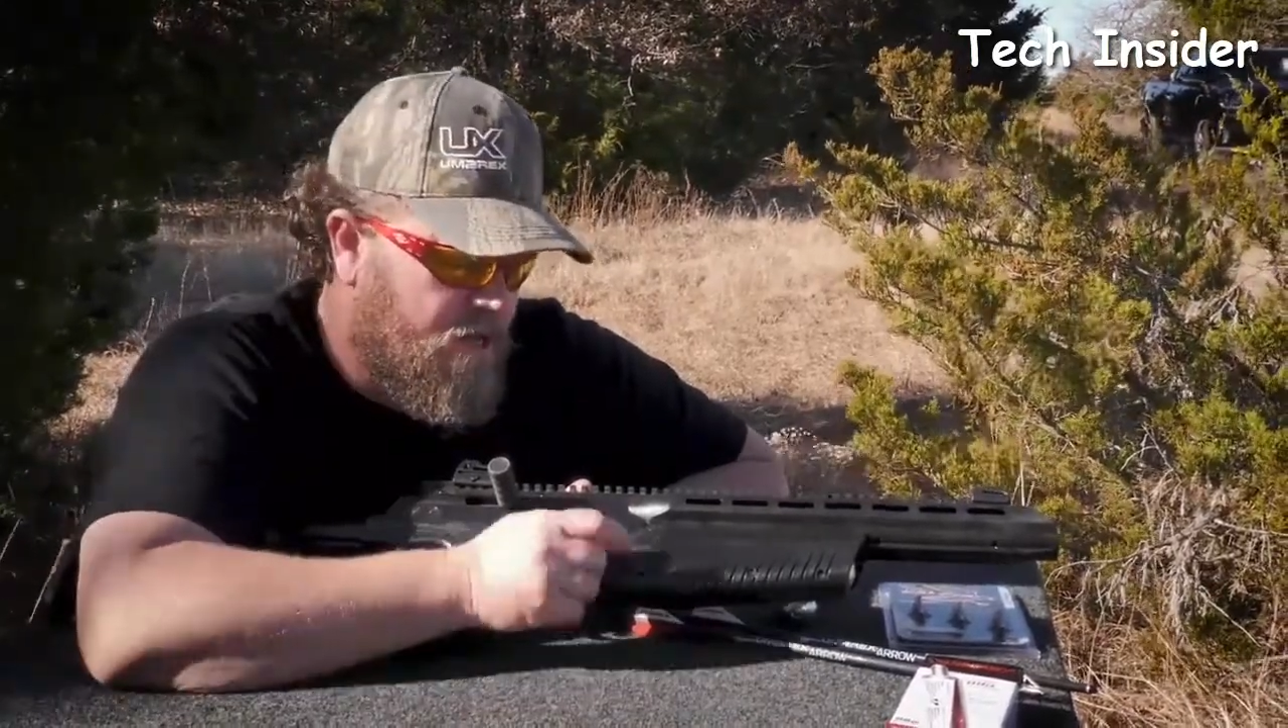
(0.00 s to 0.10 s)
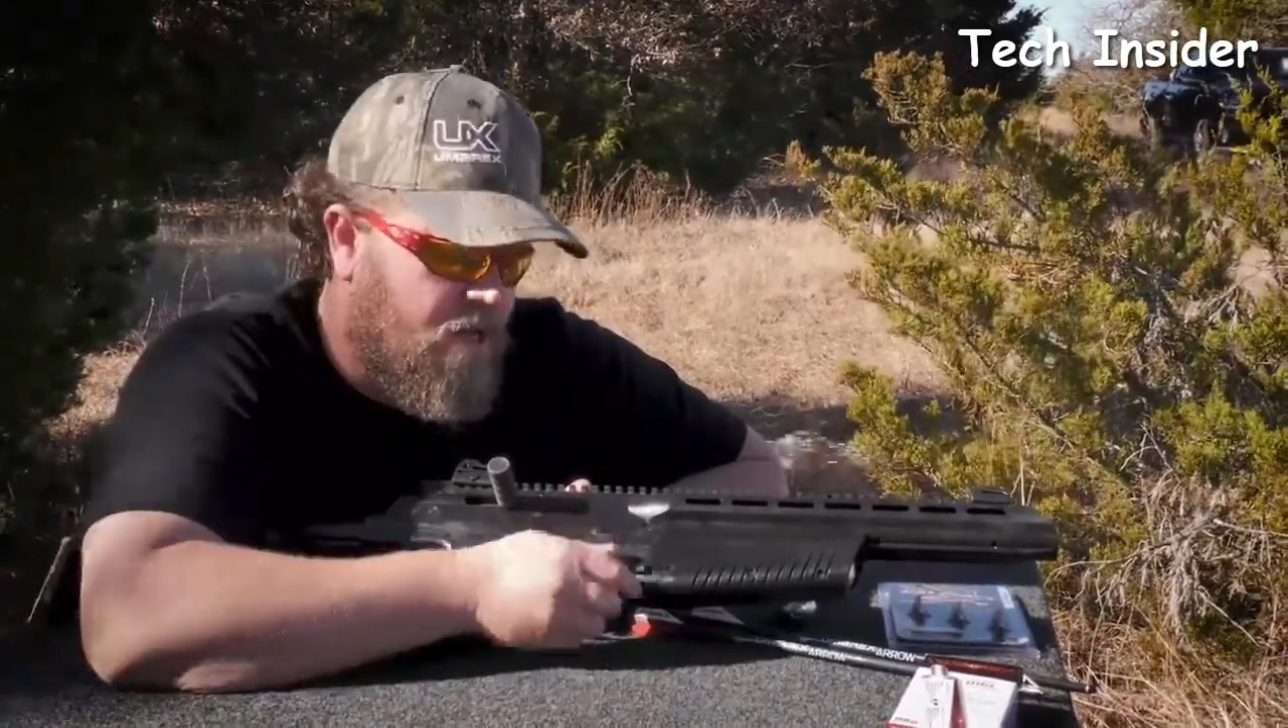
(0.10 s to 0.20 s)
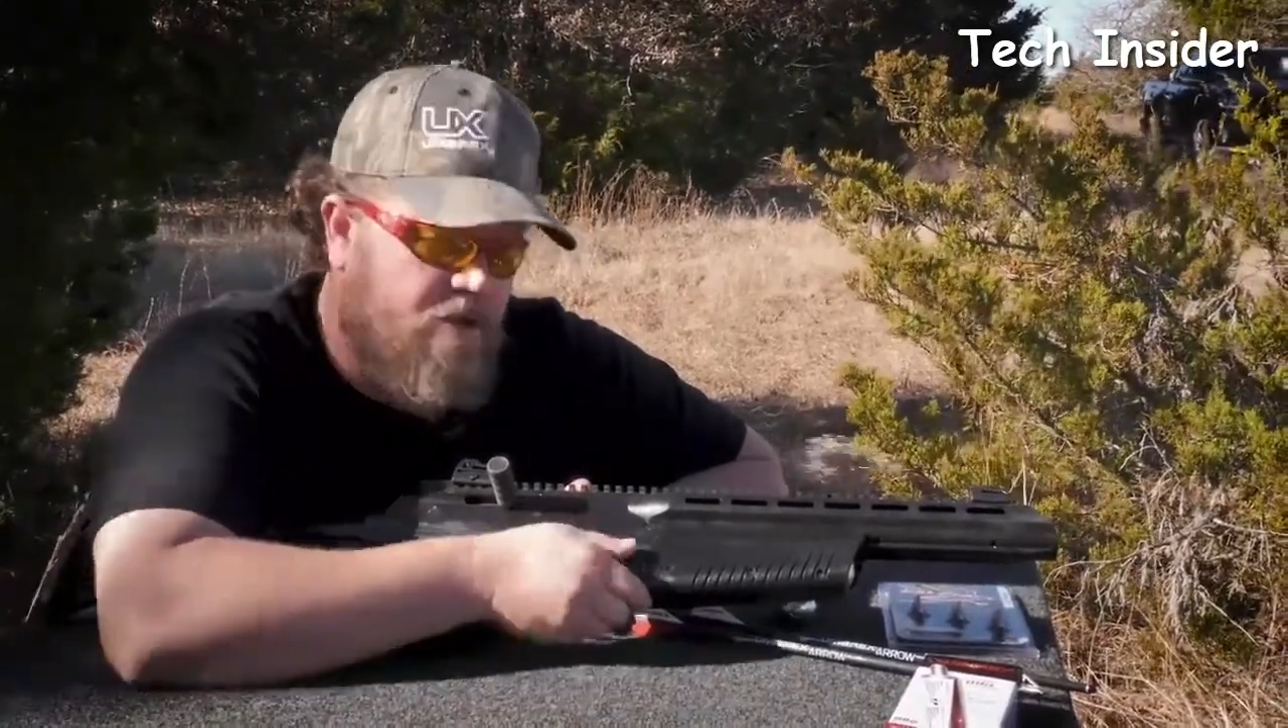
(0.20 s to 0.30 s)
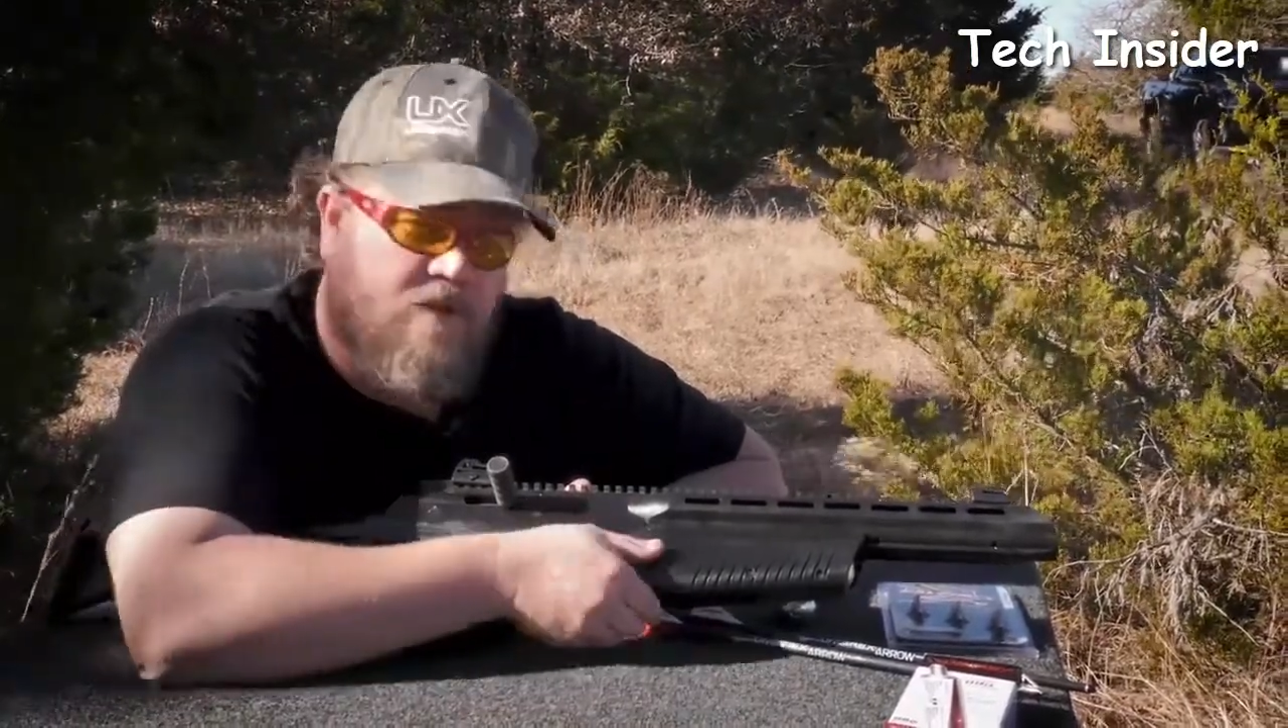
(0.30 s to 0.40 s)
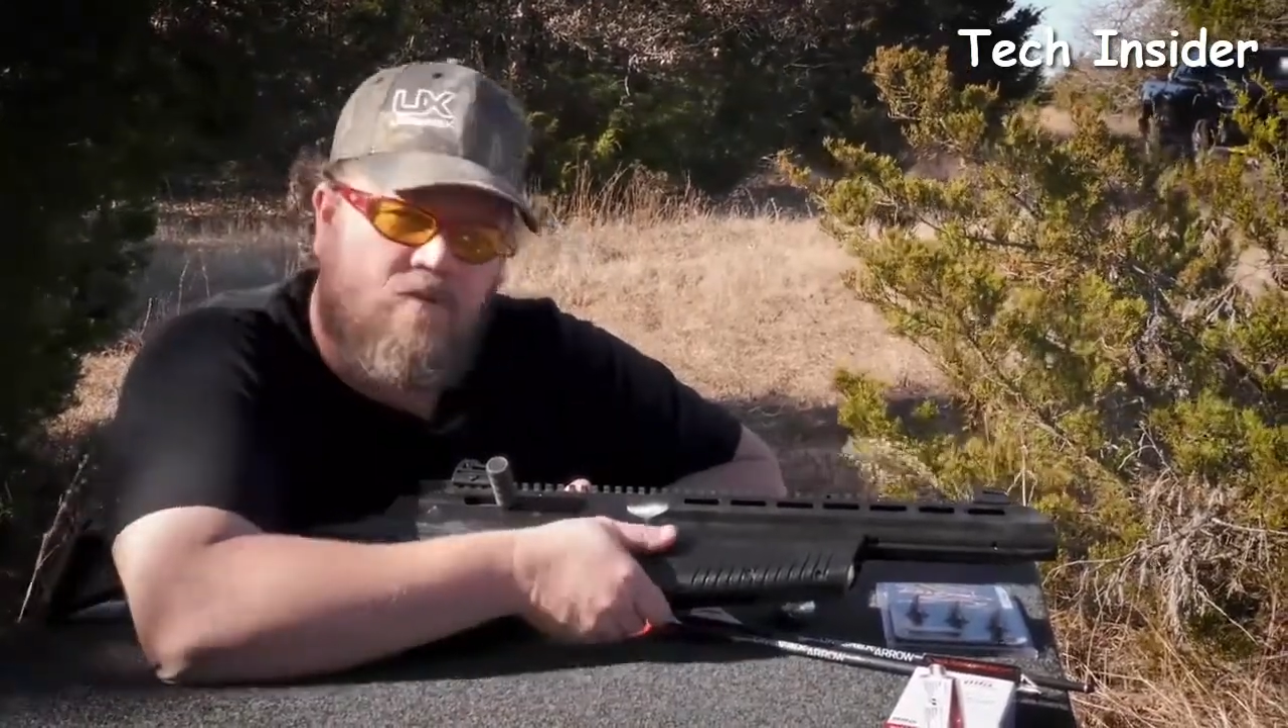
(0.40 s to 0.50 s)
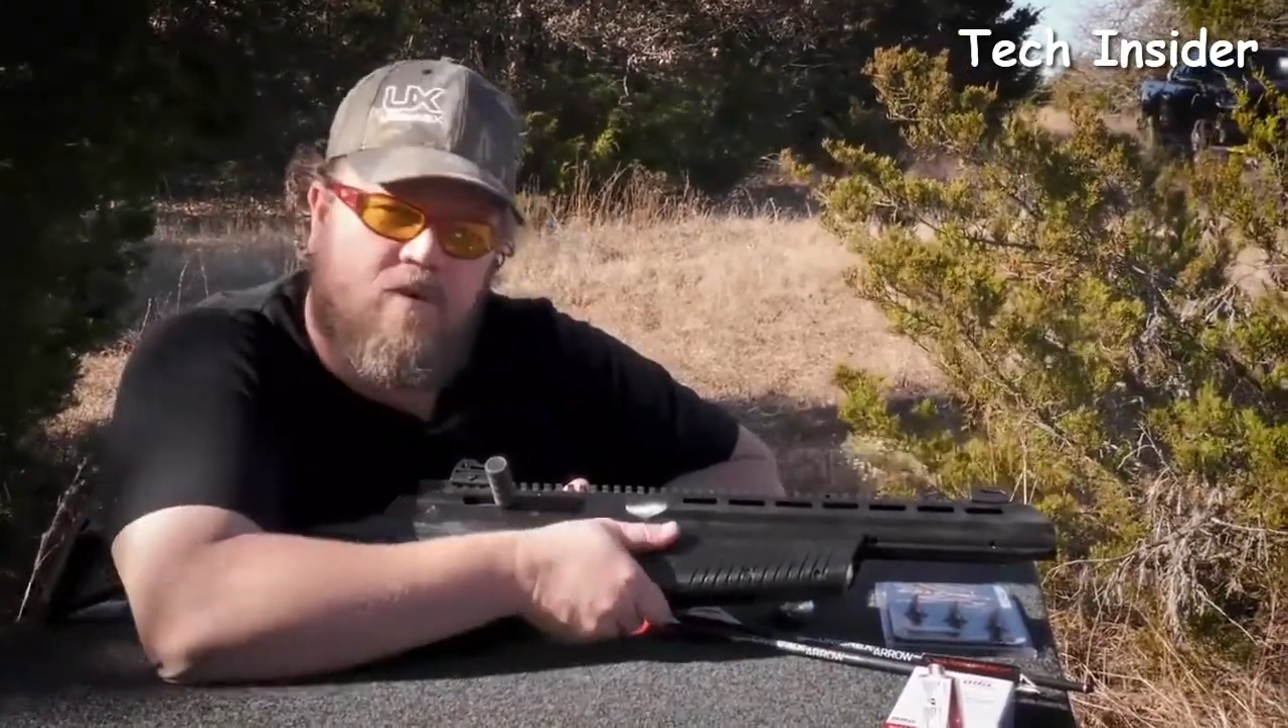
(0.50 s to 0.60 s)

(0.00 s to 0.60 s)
uh, you can